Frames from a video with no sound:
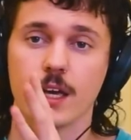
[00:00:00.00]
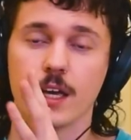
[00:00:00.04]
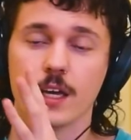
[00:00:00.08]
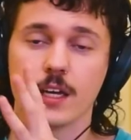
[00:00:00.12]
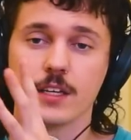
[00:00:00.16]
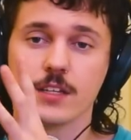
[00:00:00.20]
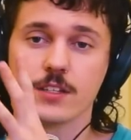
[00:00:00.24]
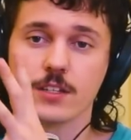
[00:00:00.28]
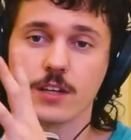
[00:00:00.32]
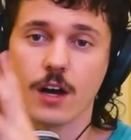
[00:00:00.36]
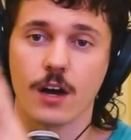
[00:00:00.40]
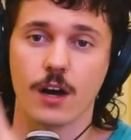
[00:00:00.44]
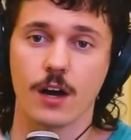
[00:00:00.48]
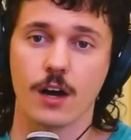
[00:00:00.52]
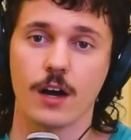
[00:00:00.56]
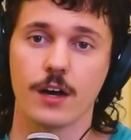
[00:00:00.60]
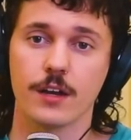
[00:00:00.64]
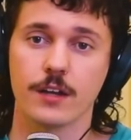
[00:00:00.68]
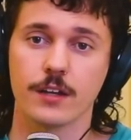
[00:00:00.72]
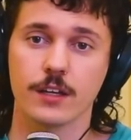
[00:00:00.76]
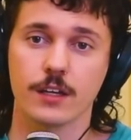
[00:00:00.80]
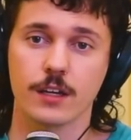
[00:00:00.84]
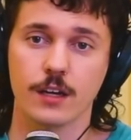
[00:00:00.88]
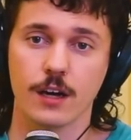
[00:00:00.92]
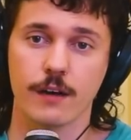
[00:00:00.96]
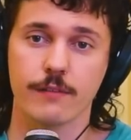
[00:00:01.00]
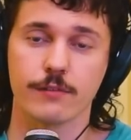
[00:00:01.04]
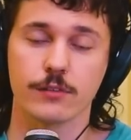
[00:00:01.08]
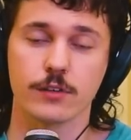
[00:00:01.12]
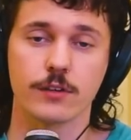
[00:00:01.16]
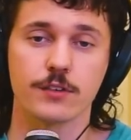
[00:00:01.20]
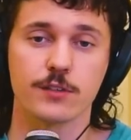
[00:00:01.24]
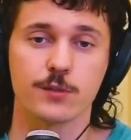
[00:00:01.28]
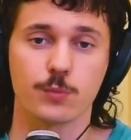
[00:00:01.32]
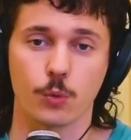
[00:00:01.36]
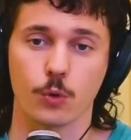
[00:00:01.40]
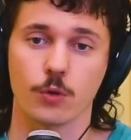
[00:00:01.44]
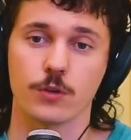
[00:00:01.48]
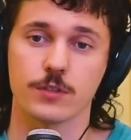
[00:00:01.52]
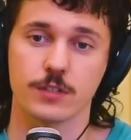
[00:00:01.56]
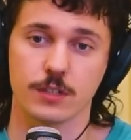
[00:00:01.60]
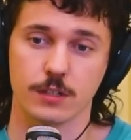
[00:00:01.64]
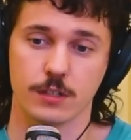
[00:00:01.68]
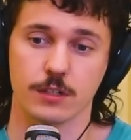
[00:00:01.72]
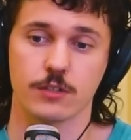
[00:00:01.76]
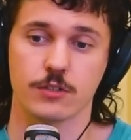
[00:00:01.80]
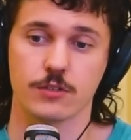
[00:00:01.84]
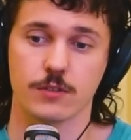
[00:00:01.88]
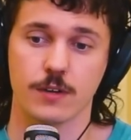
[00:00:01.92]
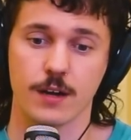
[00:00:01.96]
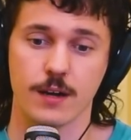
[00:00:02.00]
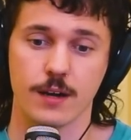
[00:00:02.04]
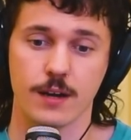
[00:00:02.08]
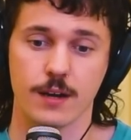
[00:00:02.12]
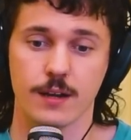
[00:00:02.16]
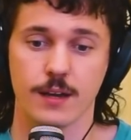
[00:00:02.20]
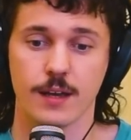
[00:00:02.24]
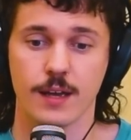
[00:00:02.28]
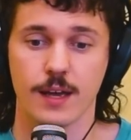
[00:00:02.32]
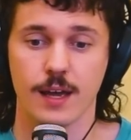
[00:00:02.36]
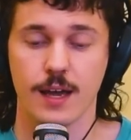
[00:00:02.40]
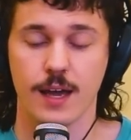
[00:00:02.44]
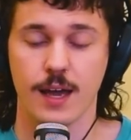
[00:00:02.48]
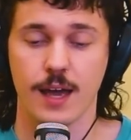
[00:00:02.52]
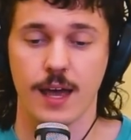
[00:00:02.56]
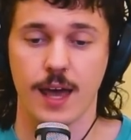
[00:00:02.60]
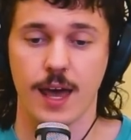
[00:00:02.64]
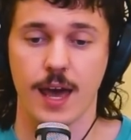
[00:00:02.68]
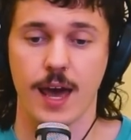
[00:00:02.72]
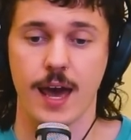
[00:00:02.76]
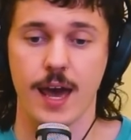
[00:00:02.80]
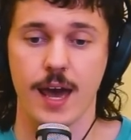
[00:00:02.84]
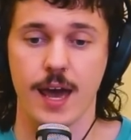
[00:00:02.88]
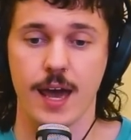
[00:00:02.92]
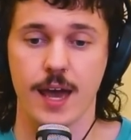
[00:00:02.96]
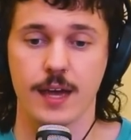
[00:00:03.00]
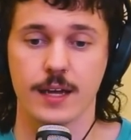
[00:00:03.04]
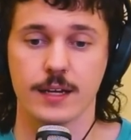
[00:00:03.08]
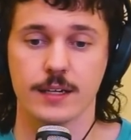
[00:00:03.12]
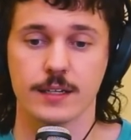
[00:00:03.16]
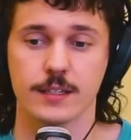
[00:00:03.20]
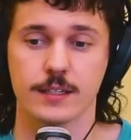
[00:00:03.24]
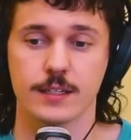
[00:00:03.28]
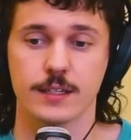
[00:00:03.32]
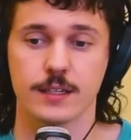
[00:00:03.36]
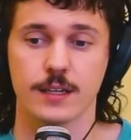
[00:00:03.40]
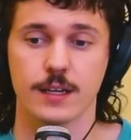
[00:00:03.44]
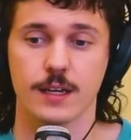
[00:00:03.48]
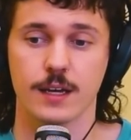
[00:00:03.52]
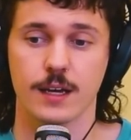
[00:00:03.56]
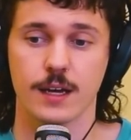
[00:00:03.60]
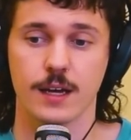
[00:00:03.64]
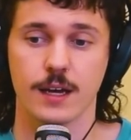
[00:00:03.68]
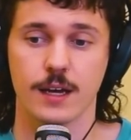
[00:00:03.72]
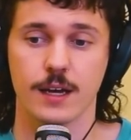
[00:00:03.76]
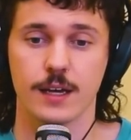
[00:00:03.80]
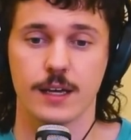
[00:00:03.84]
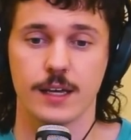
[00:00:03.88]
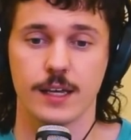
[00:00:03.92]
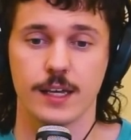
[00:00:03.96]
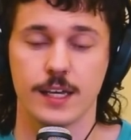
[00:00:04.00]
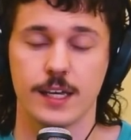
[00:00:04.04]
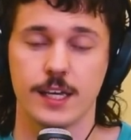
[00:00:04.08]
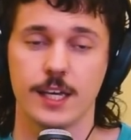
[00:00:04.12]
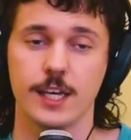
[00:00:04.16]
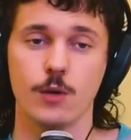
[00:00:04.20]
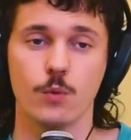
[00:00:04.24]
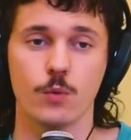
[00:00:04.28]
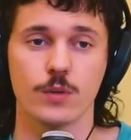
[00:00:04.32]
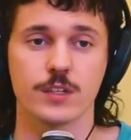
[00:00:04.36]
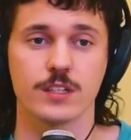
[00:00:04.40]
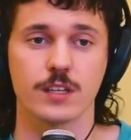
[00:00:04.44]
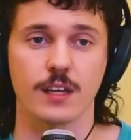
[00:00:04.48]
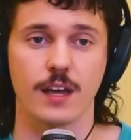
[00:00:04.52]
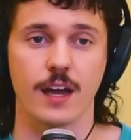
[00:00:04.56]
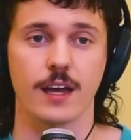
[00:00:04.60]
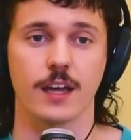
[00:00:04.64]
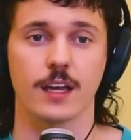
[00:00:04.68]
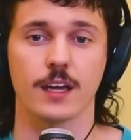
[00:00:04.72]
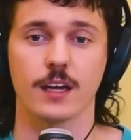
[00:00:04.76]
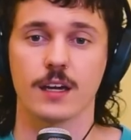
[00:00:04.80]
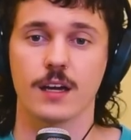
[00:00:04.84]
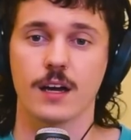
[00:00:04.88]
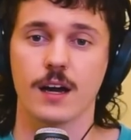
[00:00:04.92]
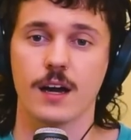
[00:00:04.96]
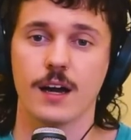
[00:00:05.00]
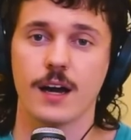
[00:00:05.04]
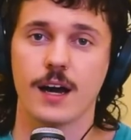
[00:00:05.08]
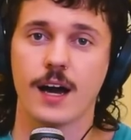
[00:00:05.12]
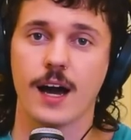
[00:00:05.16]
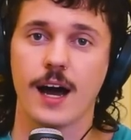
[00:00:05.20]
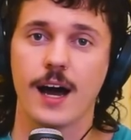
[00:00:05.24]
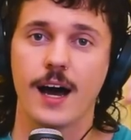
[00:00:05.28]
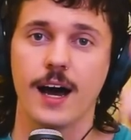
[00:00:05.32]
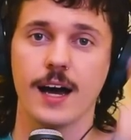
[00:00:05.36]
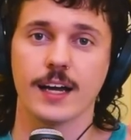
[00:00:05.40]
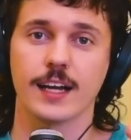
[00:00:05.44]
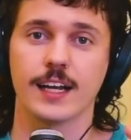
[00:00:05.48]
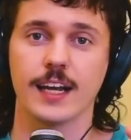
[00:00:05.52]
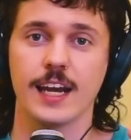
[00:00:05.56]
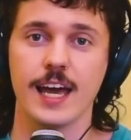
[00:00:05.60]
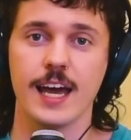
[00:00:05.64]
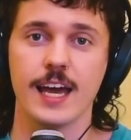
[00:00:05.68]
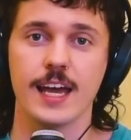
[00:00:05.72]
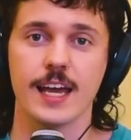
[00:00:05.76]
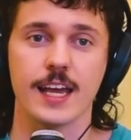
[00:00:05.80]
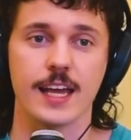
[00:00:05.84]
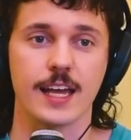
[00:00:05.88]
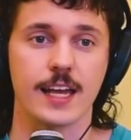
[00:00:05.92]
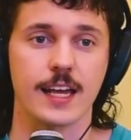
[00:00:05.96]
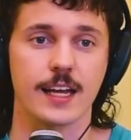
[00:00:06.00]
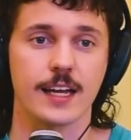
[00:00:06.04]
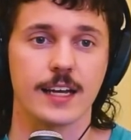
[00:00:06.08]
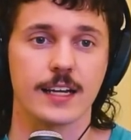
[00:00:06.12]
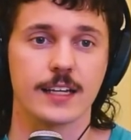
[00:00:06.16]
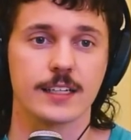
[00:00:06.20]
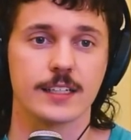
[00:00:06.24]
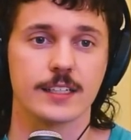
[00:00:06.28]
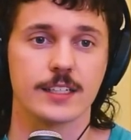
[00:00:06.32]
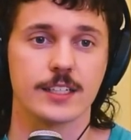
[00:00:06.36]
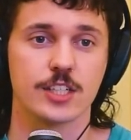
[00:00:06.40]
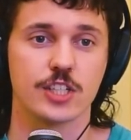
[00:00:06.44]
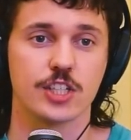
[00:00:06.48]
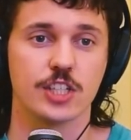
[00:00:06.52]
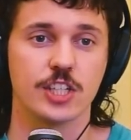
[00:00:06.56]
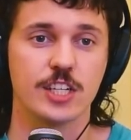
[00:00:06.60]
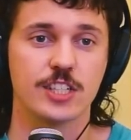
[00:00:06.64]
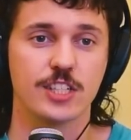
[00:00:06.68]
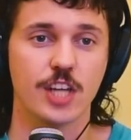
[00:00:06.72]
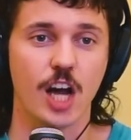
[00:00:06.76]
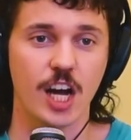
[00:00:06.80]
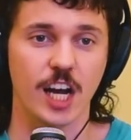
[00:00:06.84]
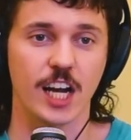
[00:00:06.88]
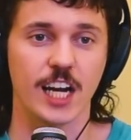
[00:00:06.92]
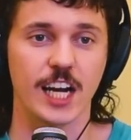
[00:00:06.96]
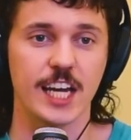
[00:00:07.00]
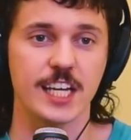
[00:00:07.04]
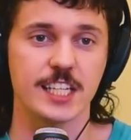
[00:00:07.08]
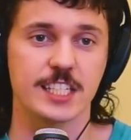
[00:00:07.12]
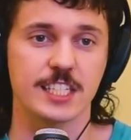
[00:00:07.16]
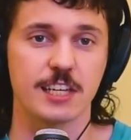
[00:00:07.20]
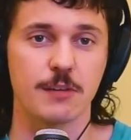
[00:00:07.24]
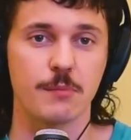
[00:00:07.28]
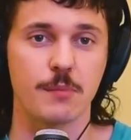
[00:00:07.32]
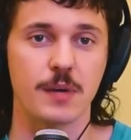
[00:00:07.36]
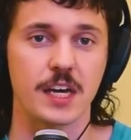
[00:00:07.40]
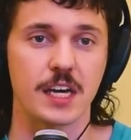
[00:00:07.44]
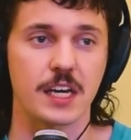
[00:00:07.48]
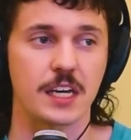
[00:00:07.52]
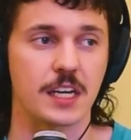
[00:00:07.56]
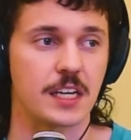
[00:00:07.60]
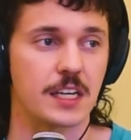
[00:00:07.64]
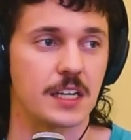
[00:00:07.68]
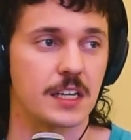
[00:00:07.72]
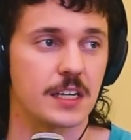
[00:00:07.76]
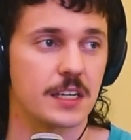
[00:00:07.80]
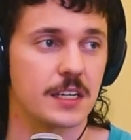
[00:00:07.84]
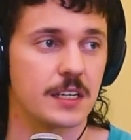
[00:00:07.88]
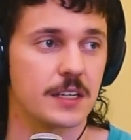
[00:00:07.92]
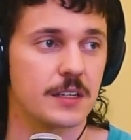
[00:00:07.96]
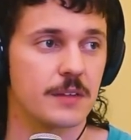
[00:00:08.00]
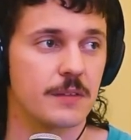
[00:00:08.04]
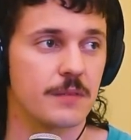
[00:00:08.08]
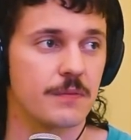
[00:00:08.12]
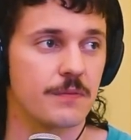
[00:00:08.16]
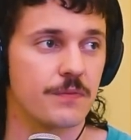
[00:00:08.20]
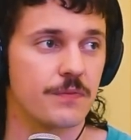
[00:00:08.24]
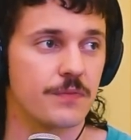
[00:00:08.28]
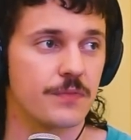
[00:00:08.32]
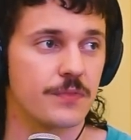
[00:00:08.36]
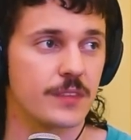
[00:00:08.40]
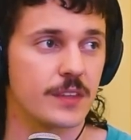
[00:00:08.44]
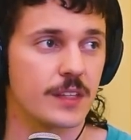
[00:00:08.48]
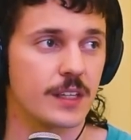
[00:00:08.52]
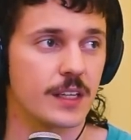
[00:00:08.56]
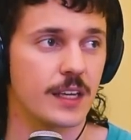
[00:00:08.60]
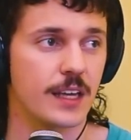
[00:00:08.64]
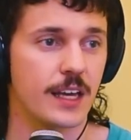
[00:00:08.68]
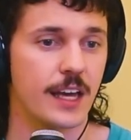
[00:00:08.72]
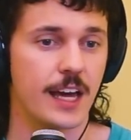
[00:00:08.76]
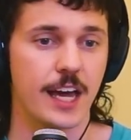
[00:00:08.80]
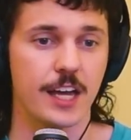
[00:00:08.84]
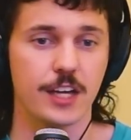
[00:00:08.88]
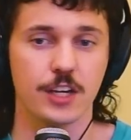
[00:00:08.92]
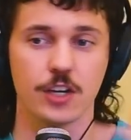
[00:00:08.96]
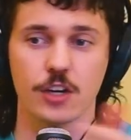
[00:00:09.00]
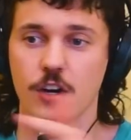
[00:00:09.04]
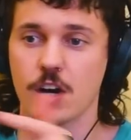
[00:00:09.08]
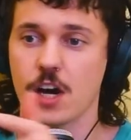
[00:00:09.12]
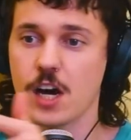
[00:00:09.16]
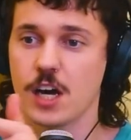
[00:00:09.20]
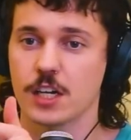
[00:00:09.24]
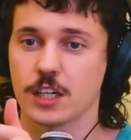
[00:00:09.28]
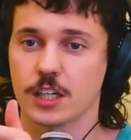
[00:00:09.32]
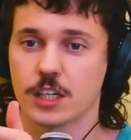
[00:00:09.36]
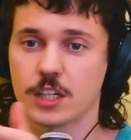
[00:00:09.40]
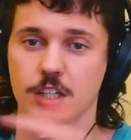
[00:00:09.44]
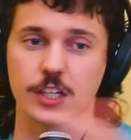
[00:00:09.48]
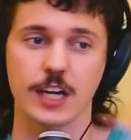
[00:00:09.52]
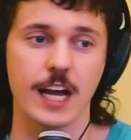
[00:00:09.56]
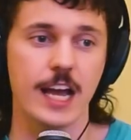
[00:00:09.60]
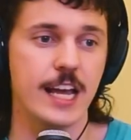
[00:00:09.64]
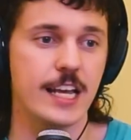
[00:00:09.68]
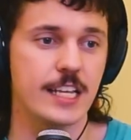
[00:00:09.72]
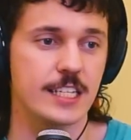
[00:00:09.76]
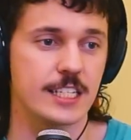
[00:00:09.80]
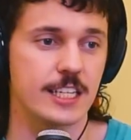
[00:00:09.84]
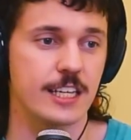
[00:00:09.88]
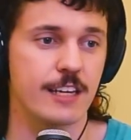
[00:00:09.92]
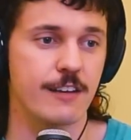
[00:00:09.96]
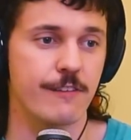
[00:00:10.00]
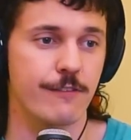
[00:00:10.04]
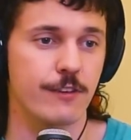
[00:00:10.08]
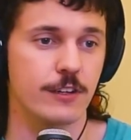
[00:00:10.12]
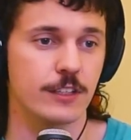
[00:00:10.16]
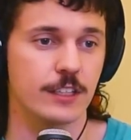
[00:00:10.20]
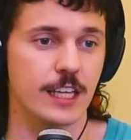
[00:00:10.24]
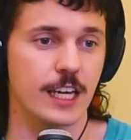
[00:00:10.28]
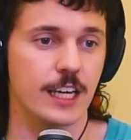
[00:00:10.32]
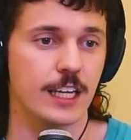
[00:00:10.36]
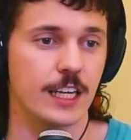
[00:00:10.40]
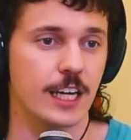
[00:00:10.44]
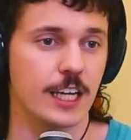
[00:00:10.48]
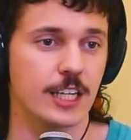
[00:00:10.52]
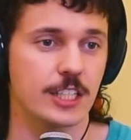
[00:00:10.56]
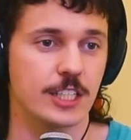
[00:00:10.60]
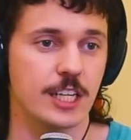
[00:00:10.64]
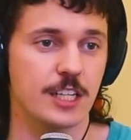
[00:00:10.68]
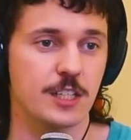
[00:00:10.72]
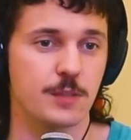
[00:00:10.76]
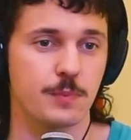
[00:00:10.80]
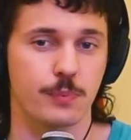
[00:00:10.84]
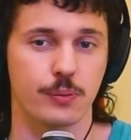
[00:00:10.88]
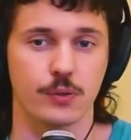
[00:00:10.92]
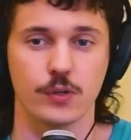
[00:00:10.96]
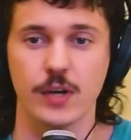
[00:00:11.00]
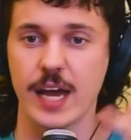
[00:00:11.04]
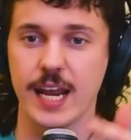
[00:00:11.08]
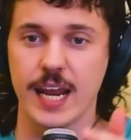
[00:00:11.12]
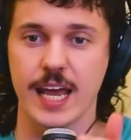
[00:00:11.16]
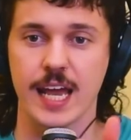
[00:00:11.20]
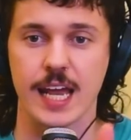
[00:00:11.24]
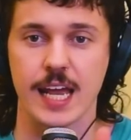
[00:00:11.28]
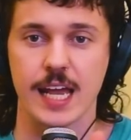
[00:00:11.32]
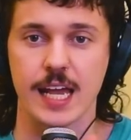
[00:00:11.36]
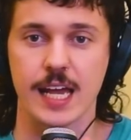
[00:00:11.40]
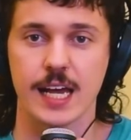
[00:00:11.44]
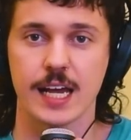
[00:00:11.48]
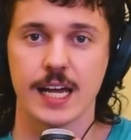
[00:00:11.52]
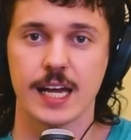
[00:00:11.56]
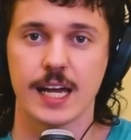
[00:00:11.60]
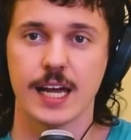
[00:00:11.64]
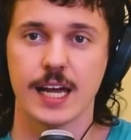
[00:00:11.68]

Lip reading: is on the cover of Sports Illustrated. And he was like, ugly. She's ugly to me. And you're all crazy for thinking she's pretty.